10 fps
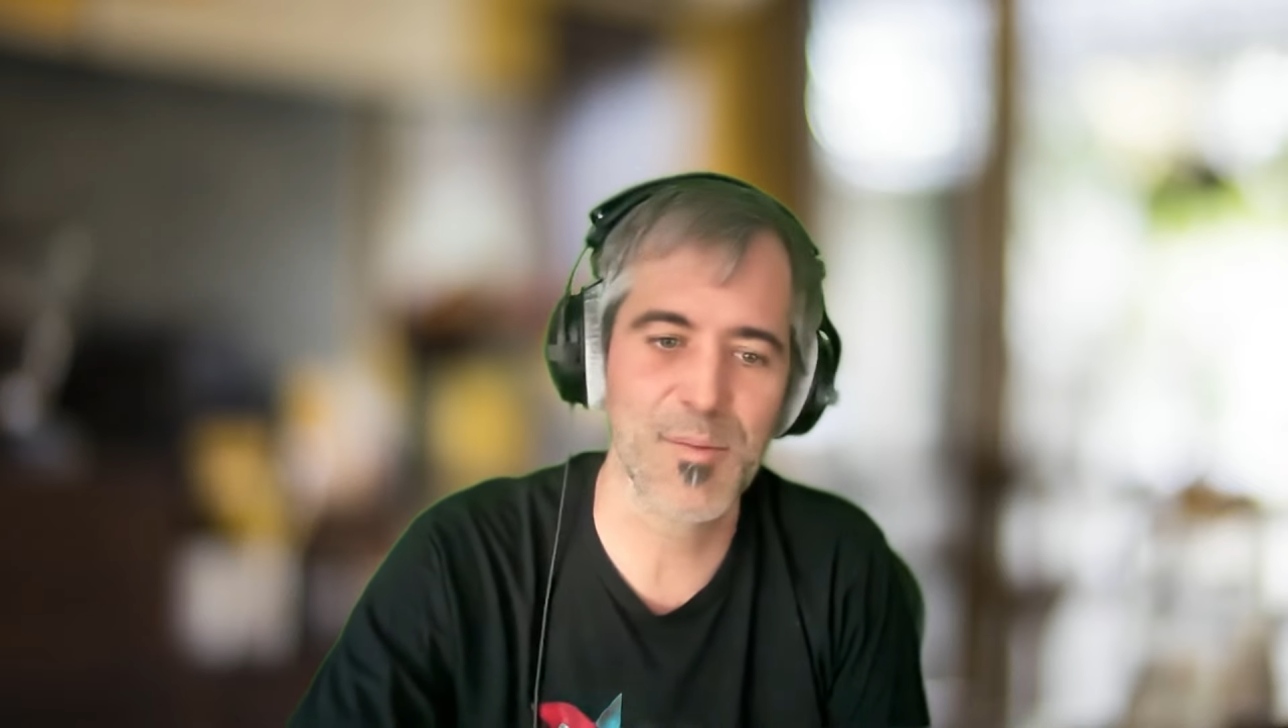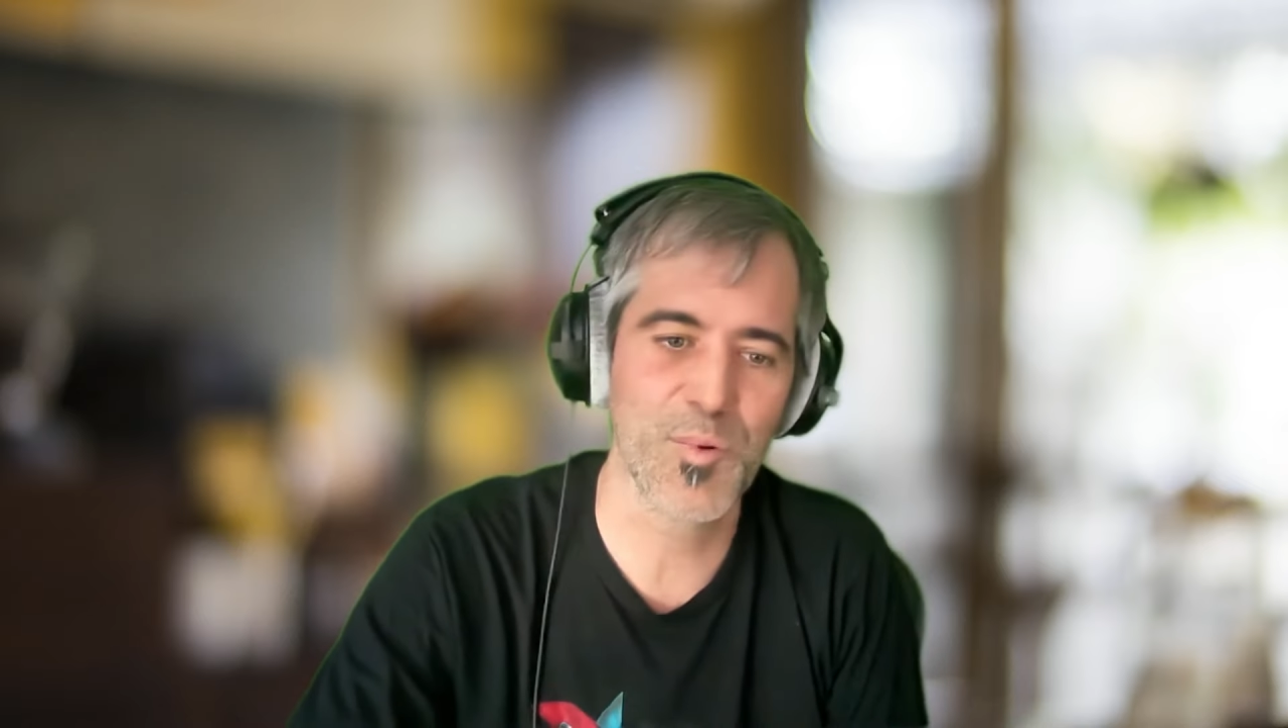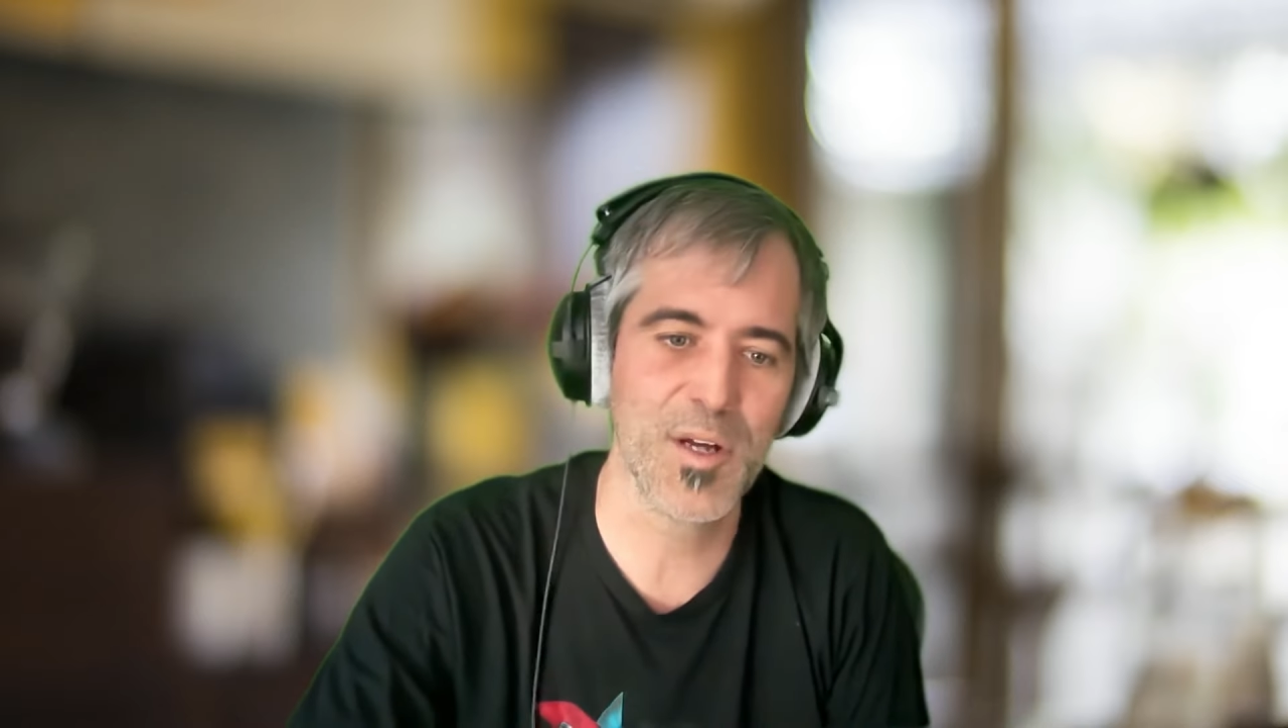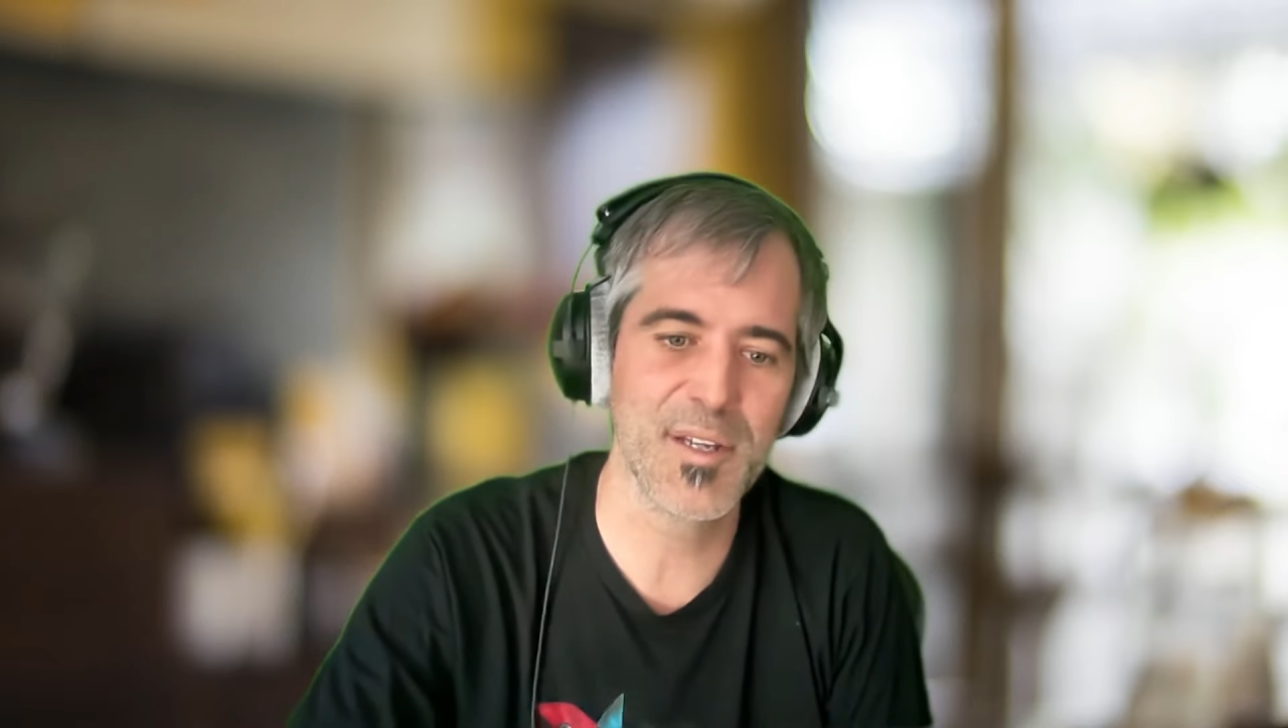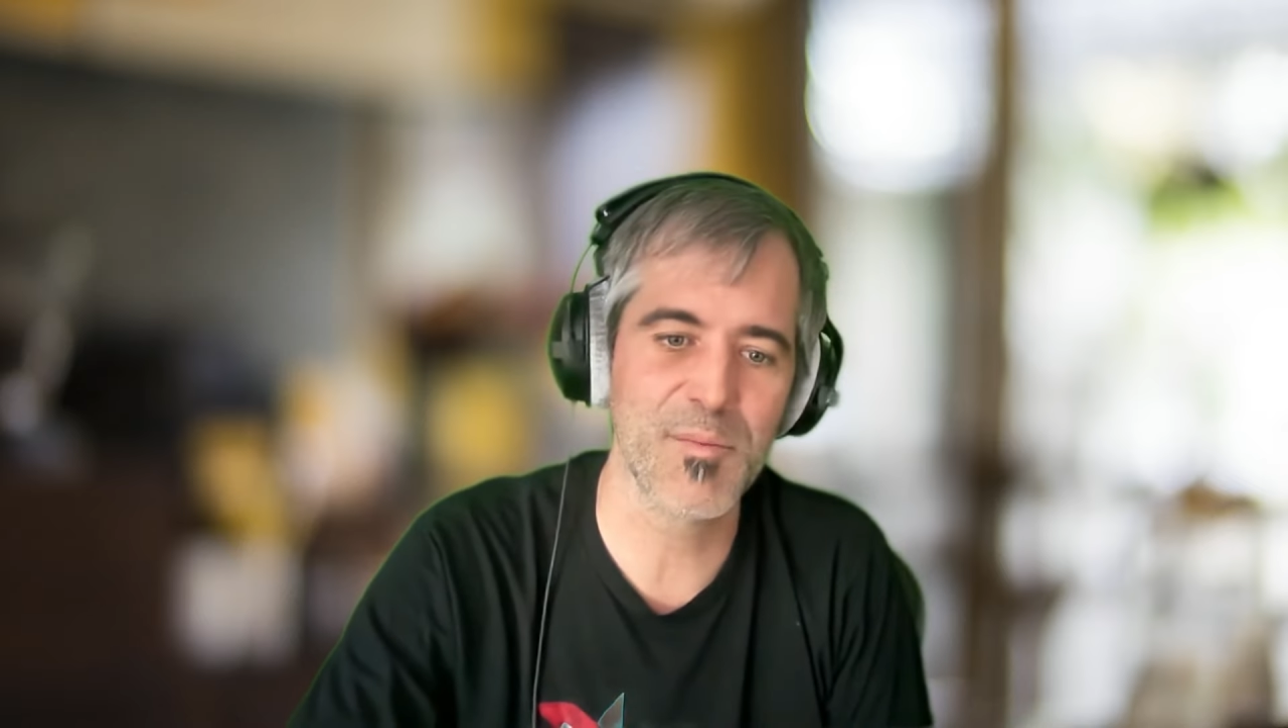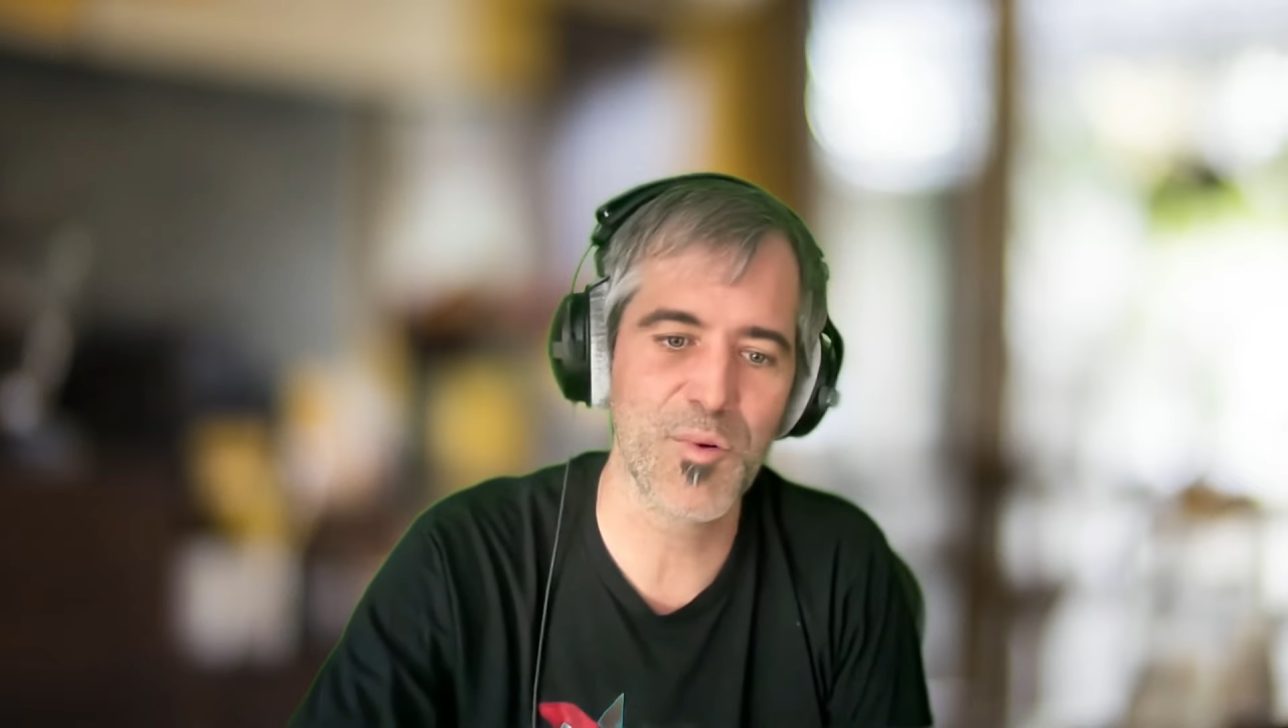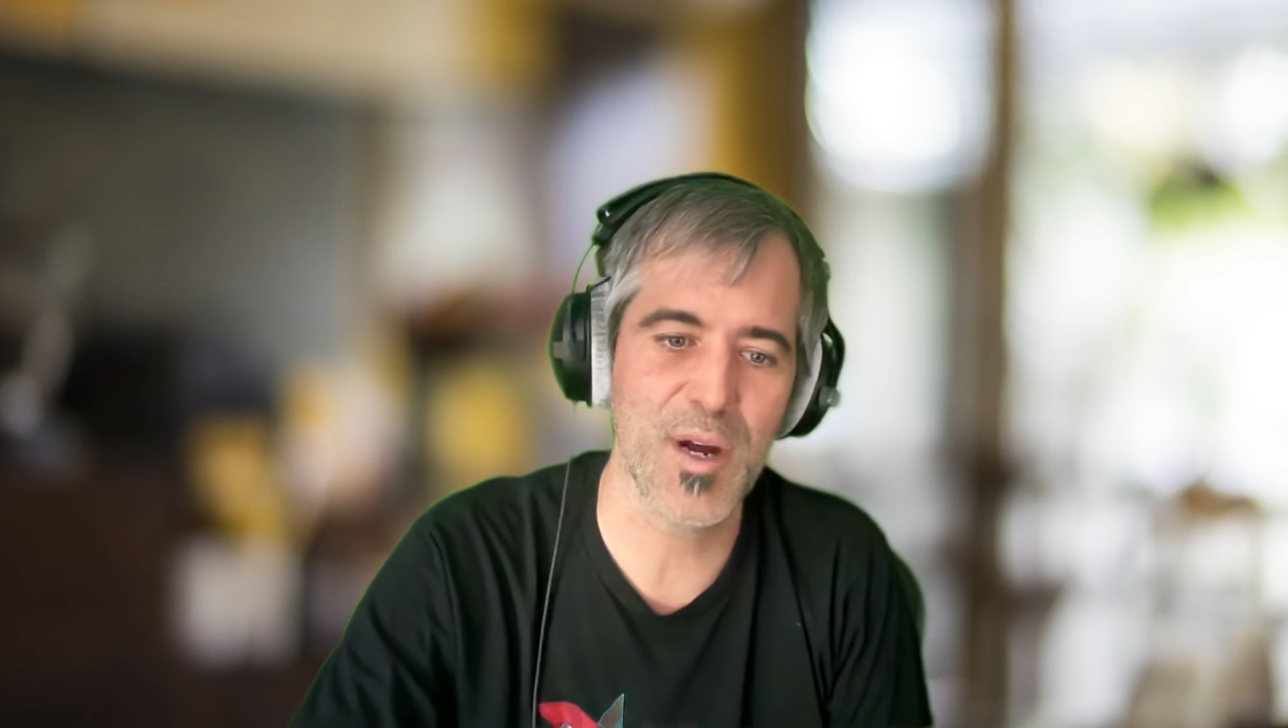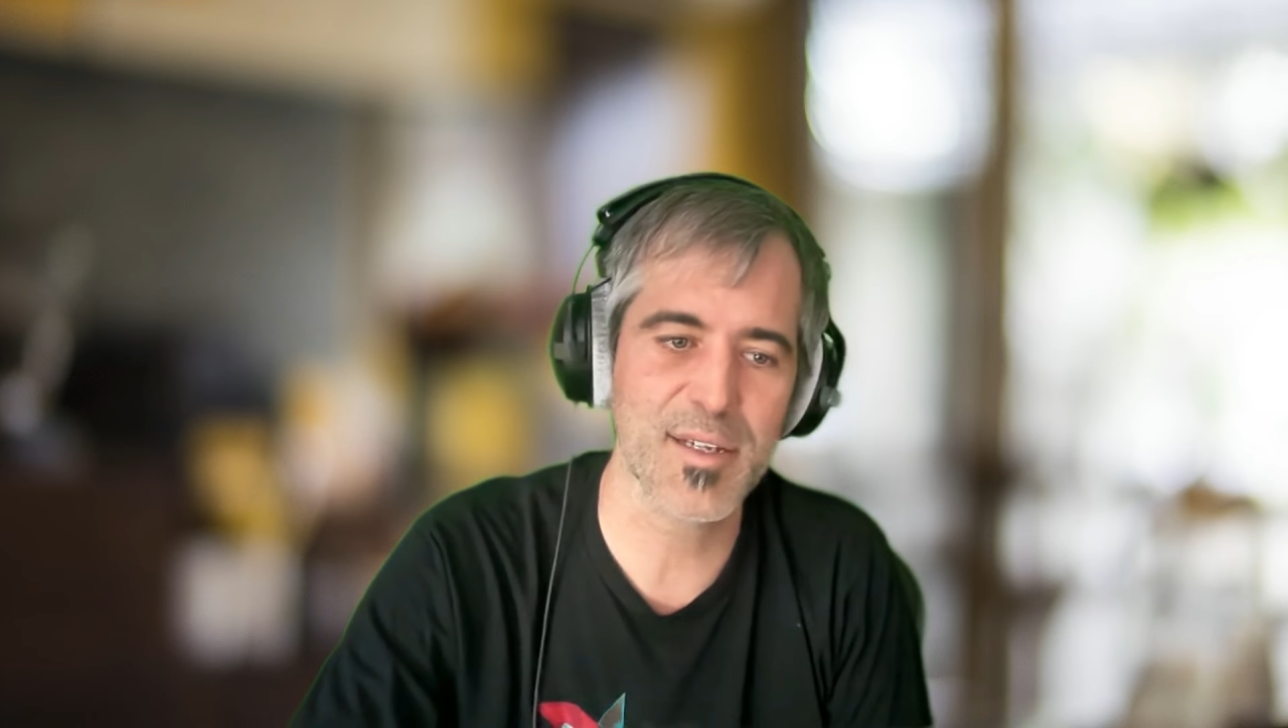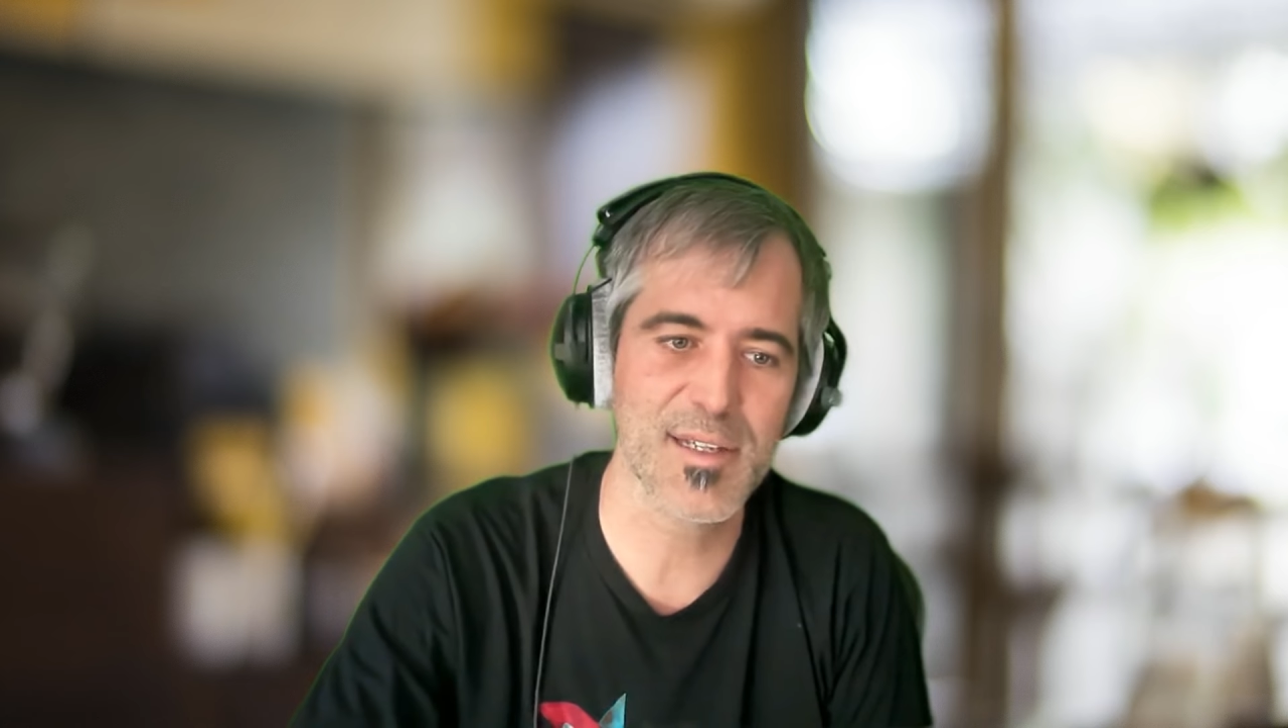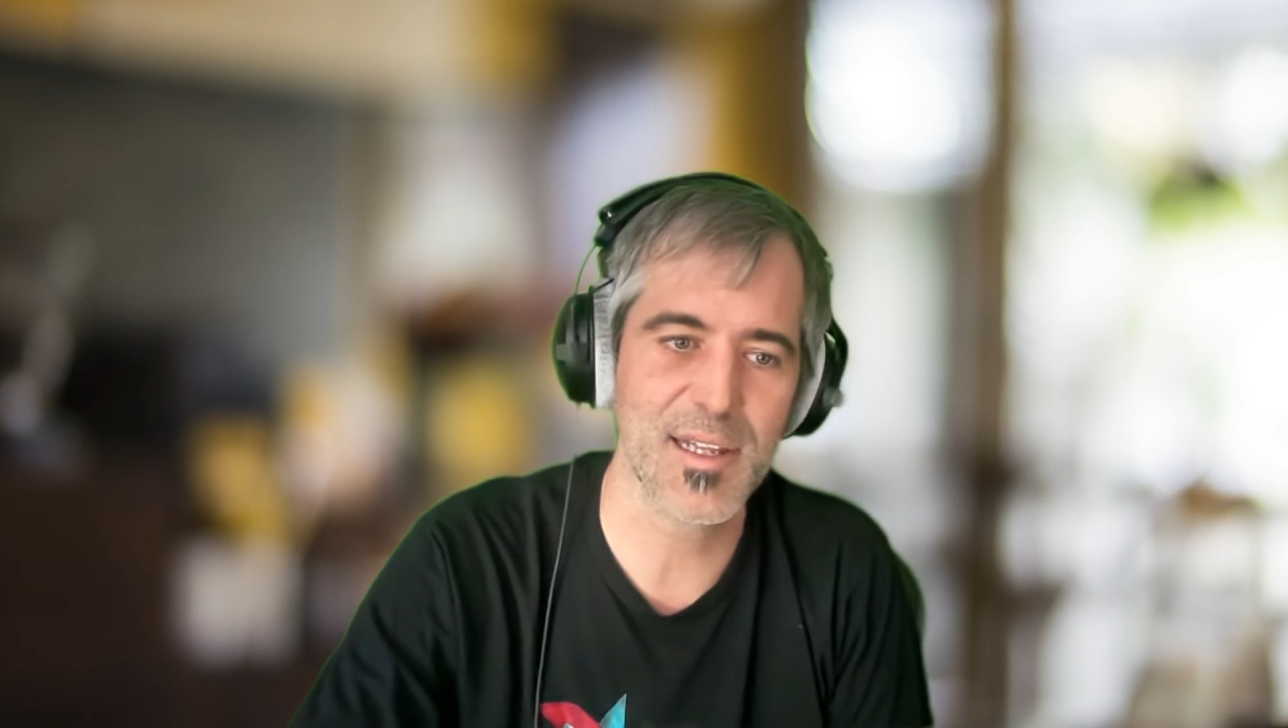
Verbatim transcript: the printing press